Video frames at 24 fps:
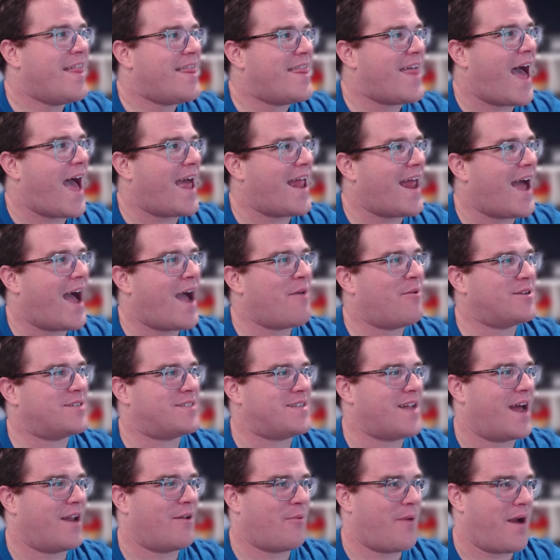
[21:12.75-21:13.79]
That I
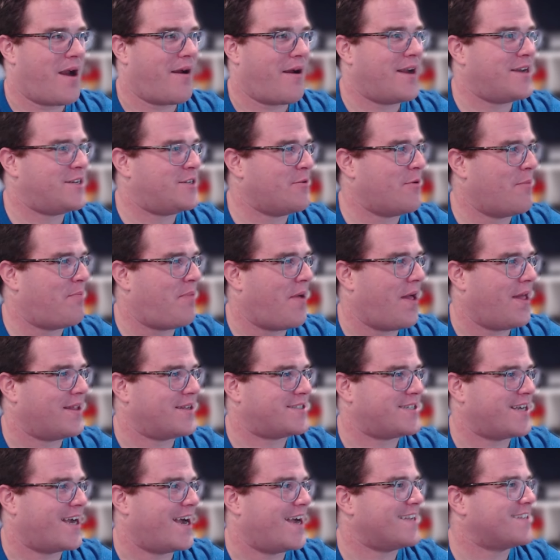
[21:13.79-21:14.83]
was not aware. I do
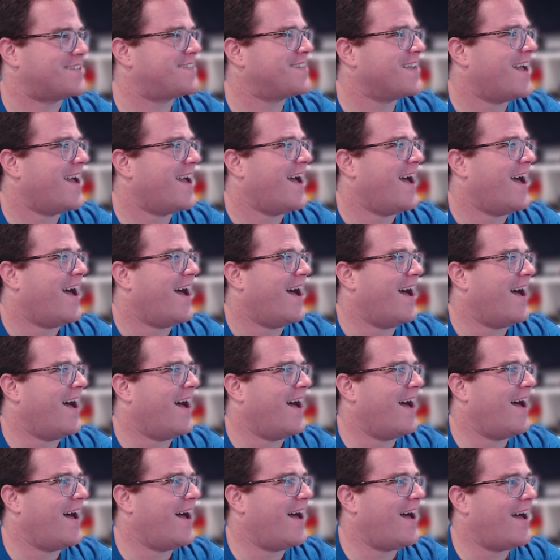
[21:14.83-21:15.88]
apologize.
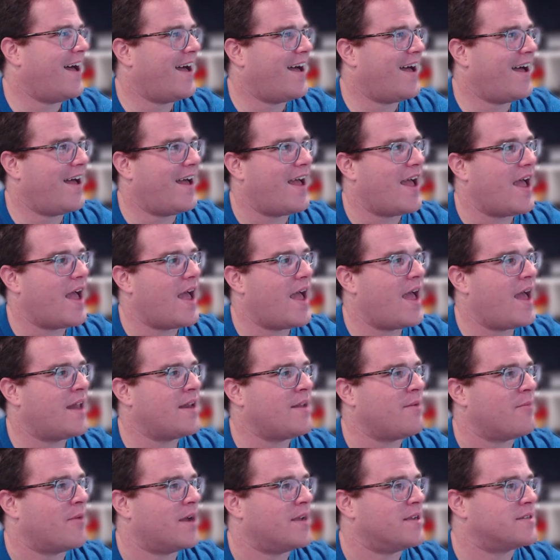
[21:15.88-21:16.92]

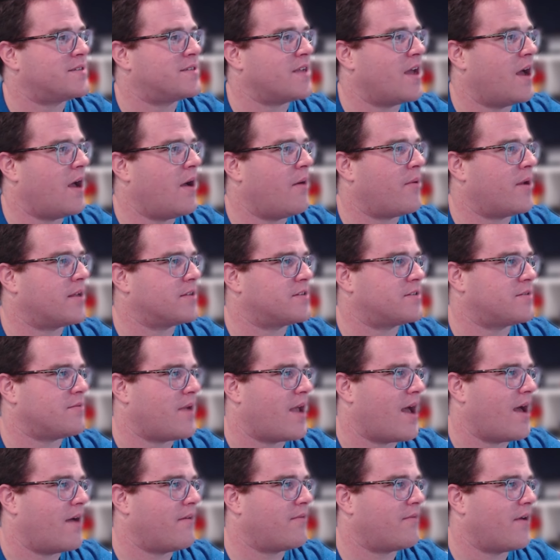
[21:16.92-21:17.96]
Anyways, what else do
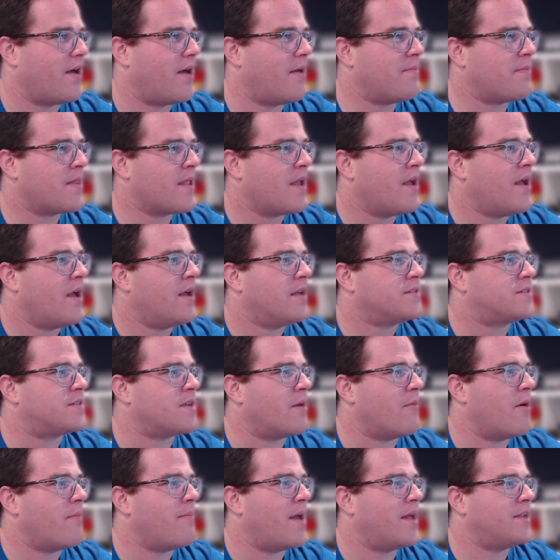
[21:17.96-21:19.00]
we have?
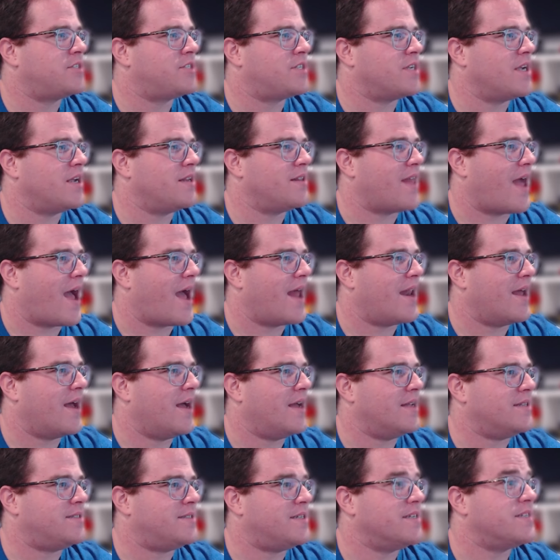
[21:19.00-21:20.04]
Someone mentioned
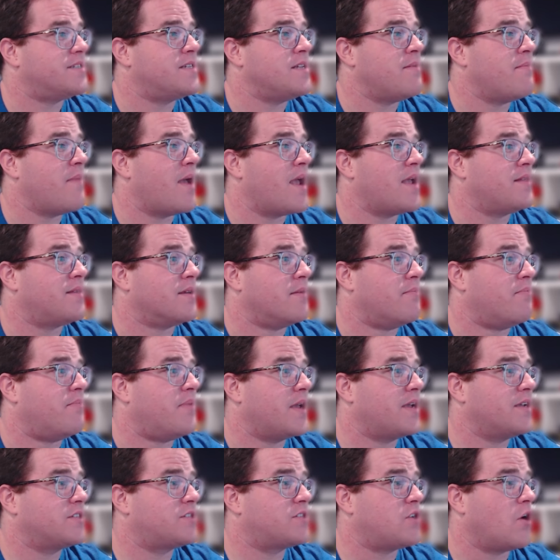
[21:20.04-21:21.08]
that Disney made the
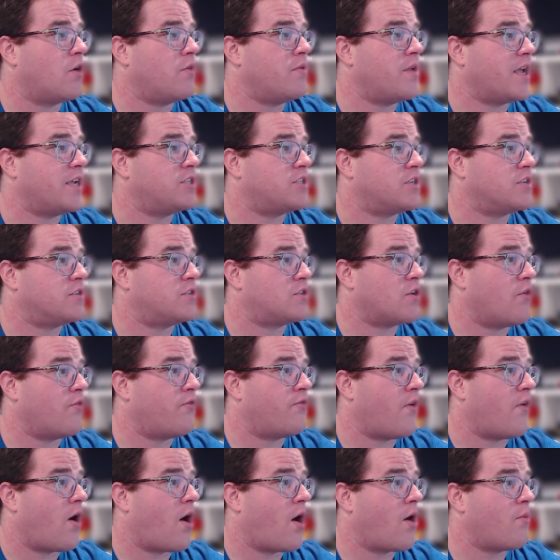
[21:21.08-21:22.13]
biggest donation so
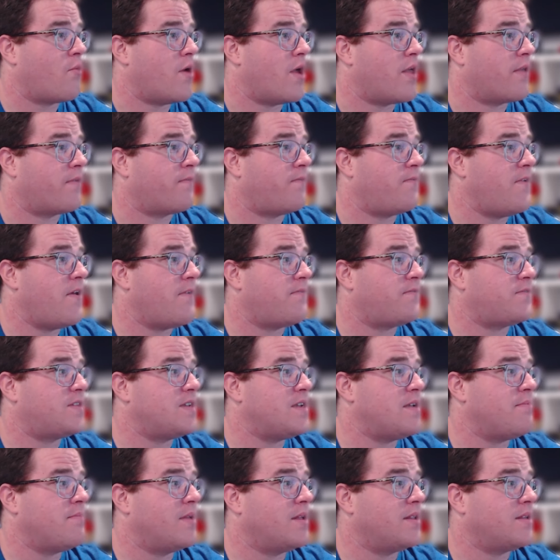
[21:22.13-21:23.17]
far, with
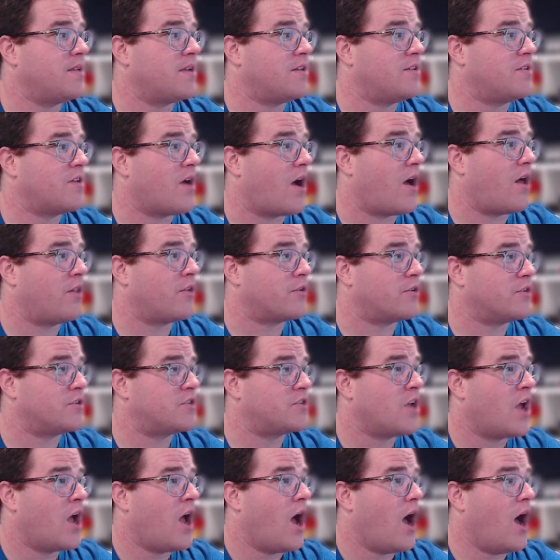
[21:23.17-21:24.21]
$15 million
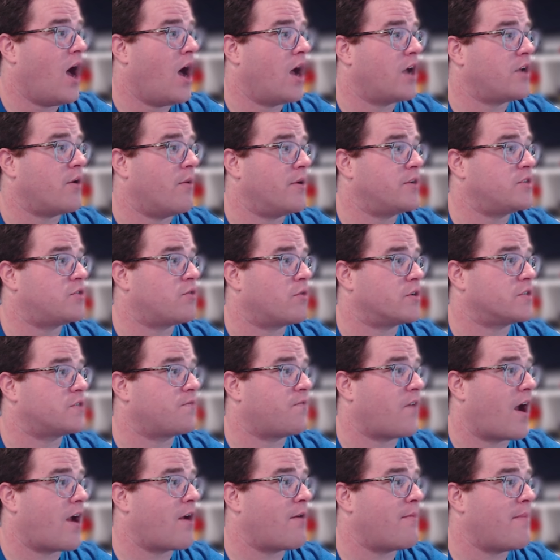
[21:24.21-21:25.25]
going towards
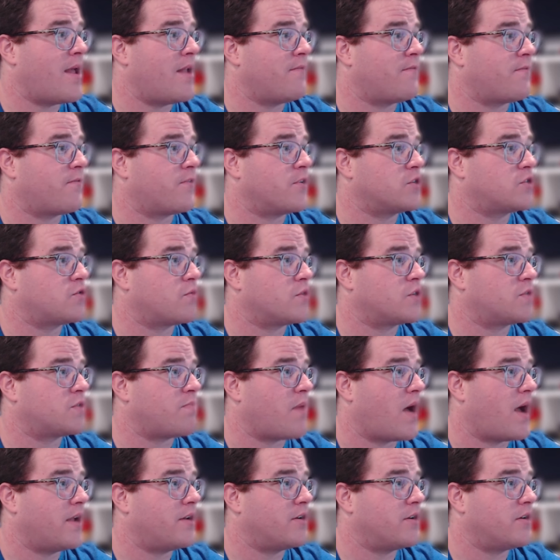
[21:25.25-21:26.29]
firemen, first
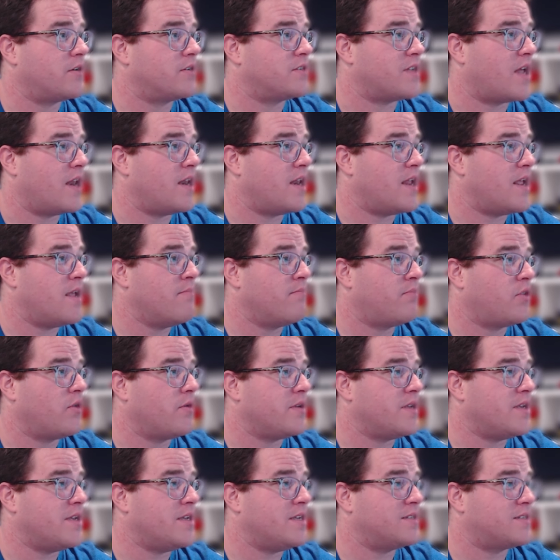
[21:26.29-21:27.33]
responders, and
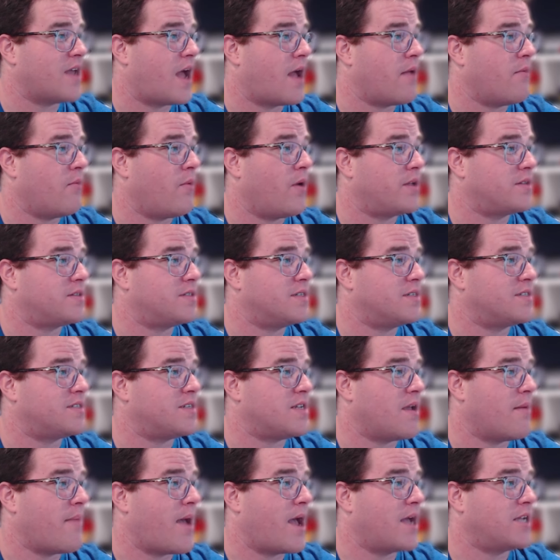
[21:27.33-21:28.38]
employees at Walt
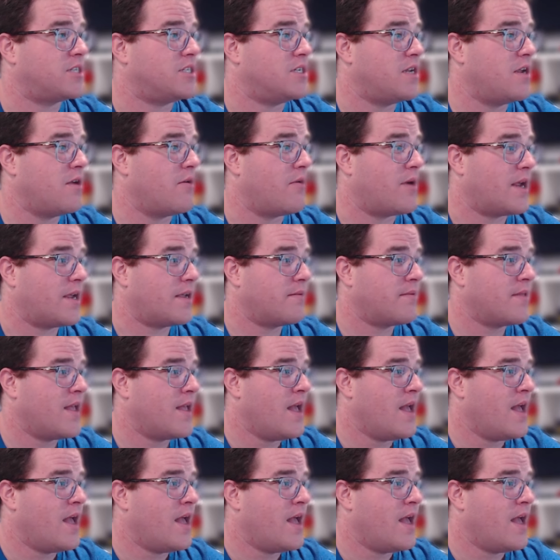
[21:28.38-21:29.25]
Disney Imagineering.